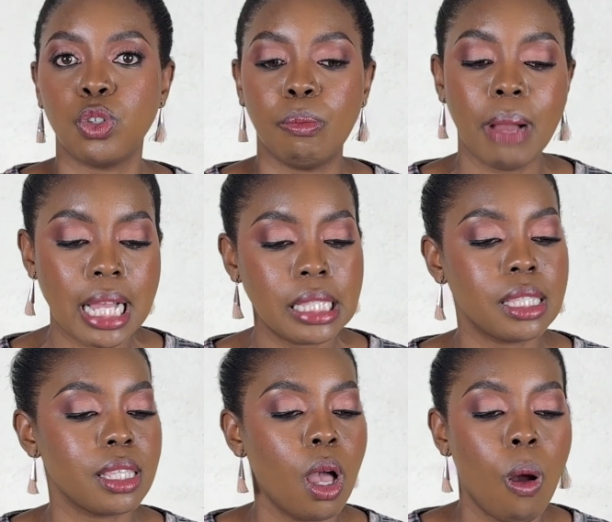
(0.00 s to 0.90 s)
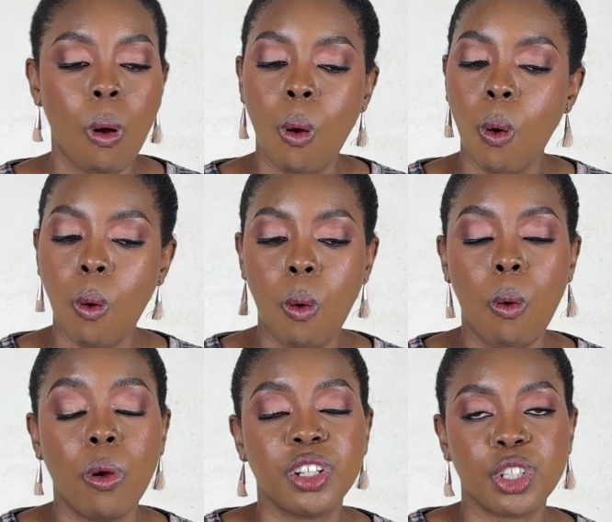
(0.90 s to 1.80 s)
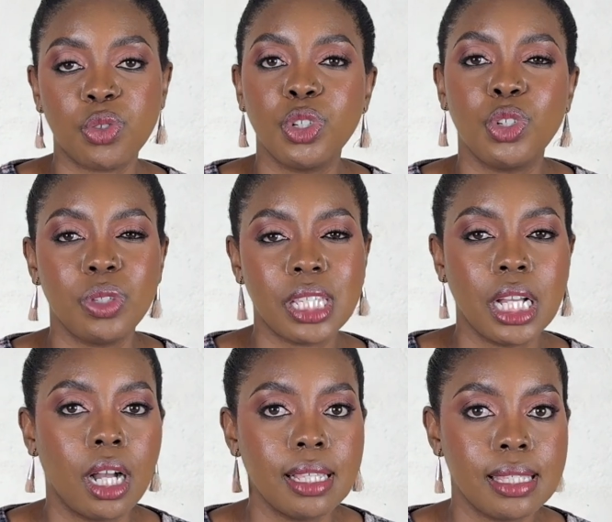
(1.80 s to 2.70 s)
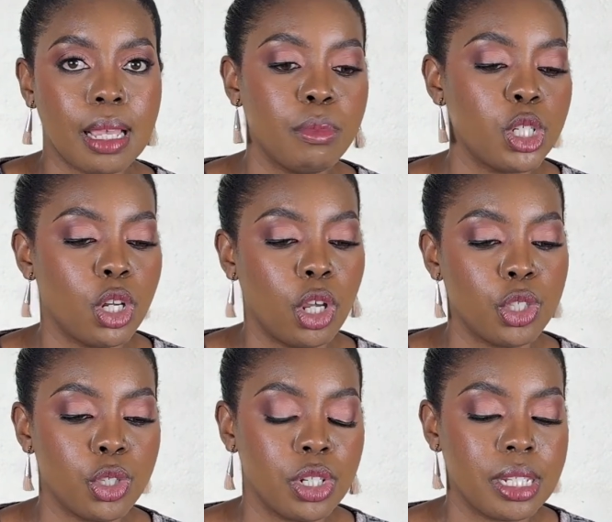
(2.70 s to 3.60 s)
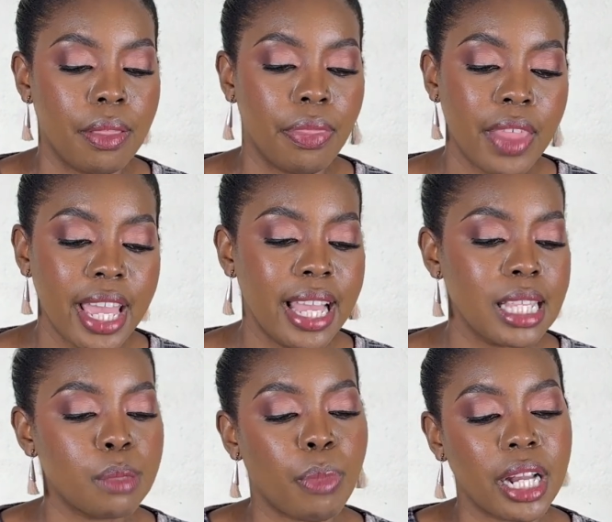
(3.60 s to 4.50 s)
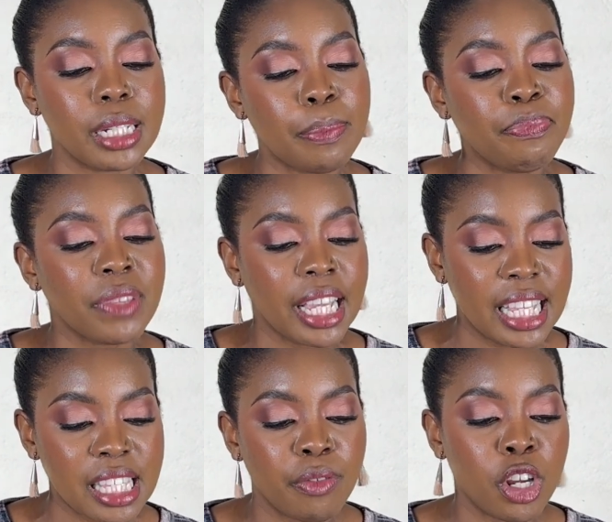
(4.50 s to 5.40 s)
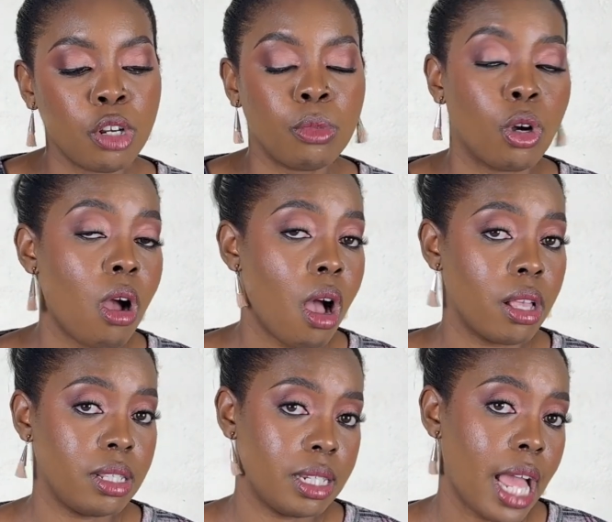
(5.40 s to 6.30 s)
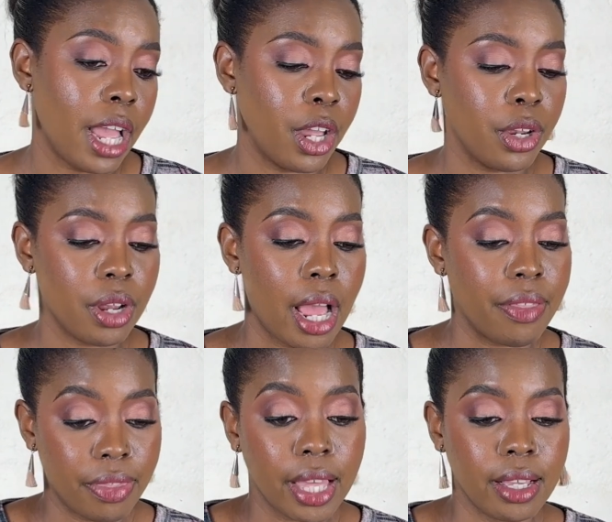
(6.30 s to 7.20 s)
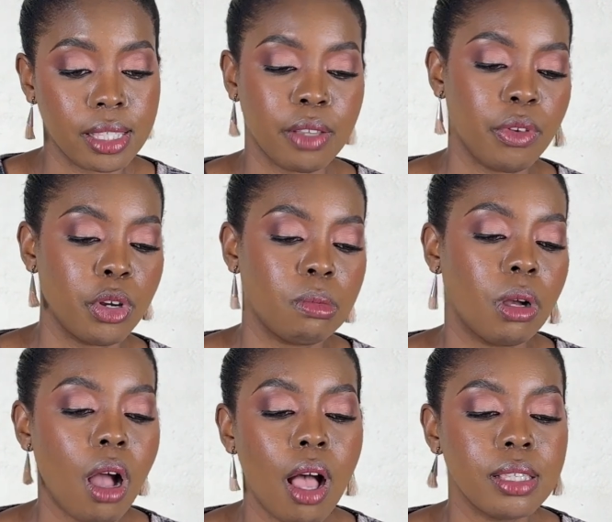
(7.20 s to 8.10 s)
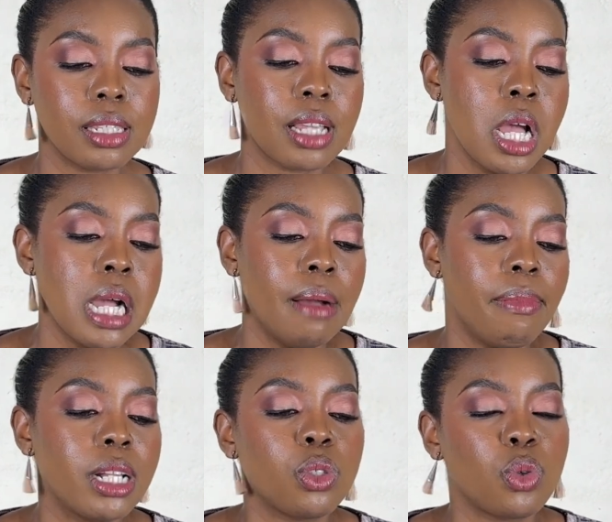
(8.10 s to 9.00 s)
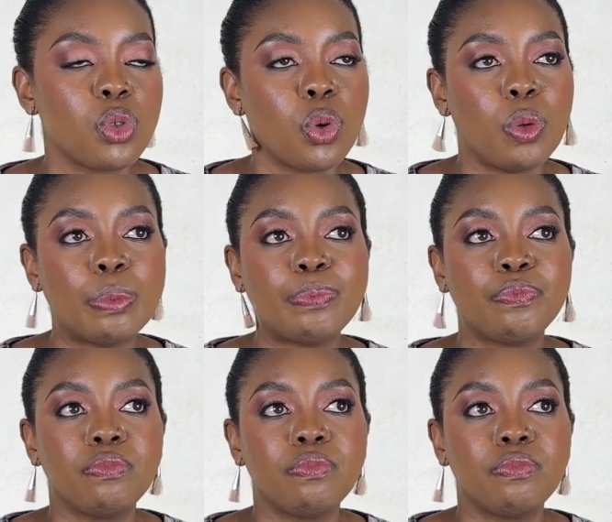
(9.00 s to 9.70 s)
2 months, or just reducing consumption on certain things. But it's a variable cost. I think it's a variable cost, but it's also,